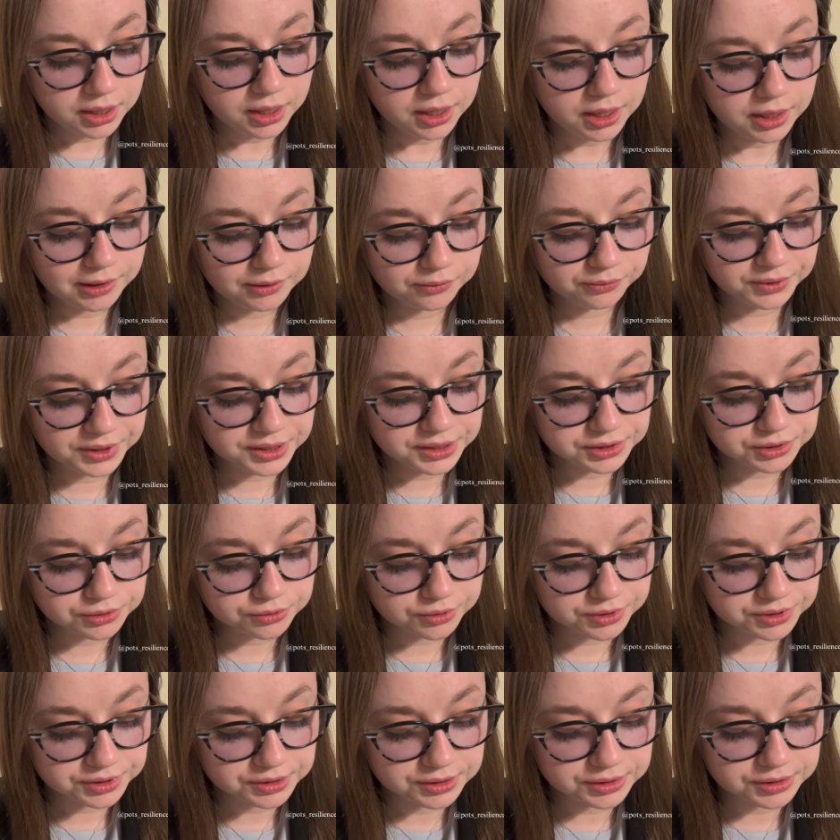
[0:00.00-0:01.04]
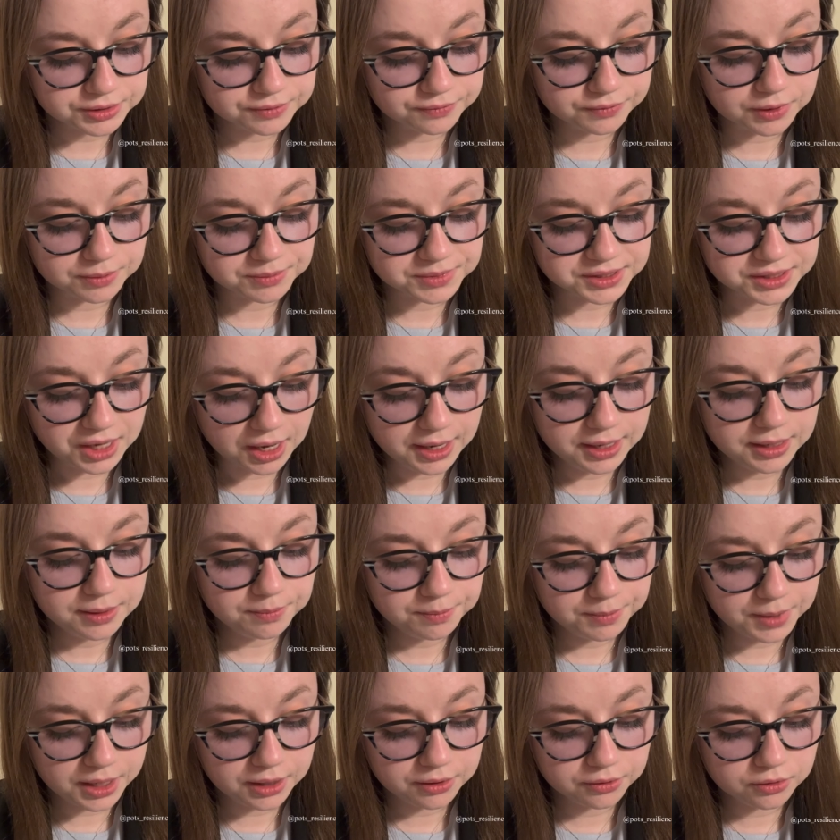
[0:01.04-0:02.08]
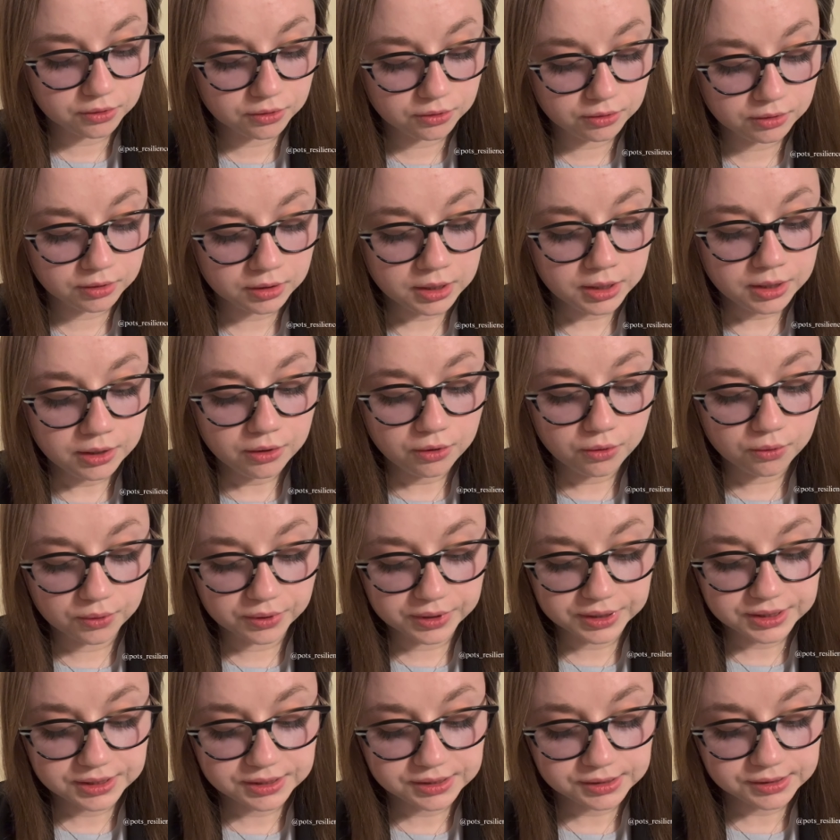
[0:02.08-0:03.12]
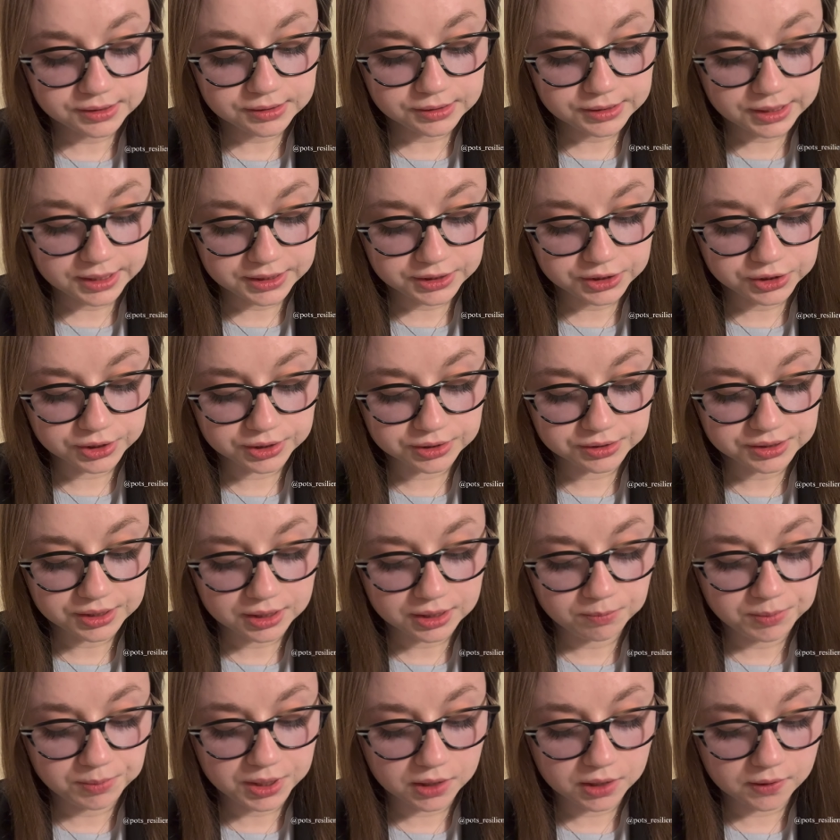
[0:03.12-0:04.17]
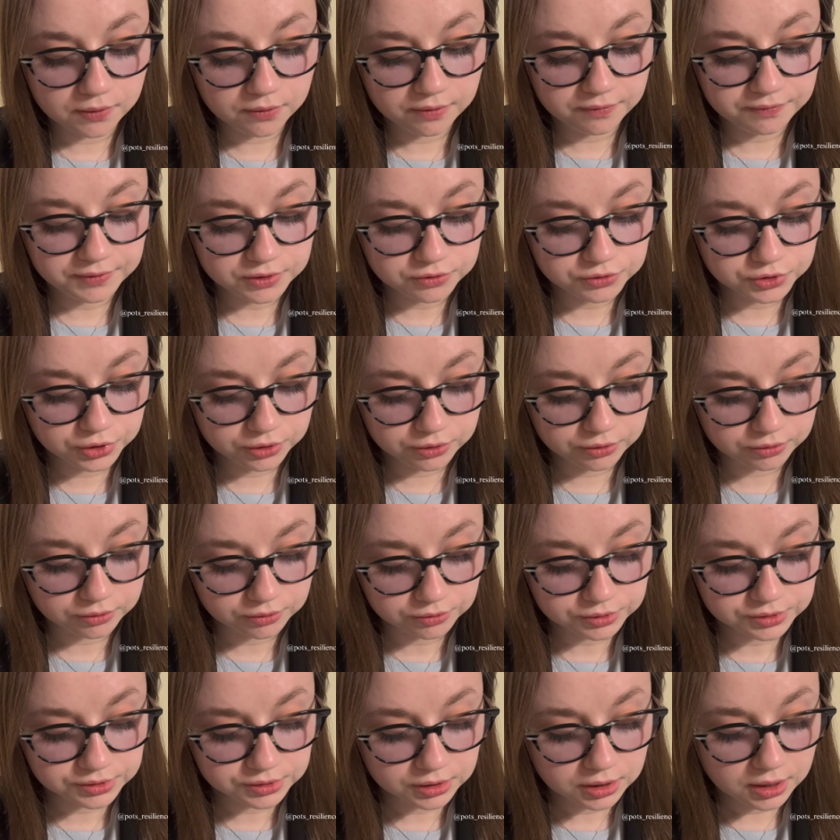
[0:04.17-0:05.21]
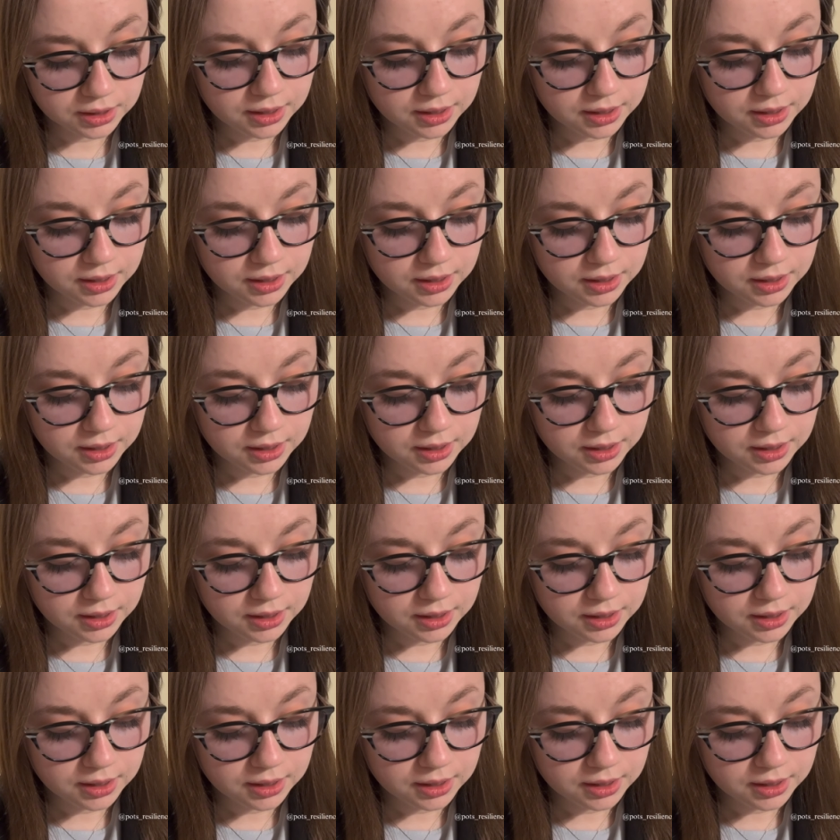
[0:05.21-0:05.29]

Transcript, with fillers: and resources from cited medical organizations and peer reviewed journals.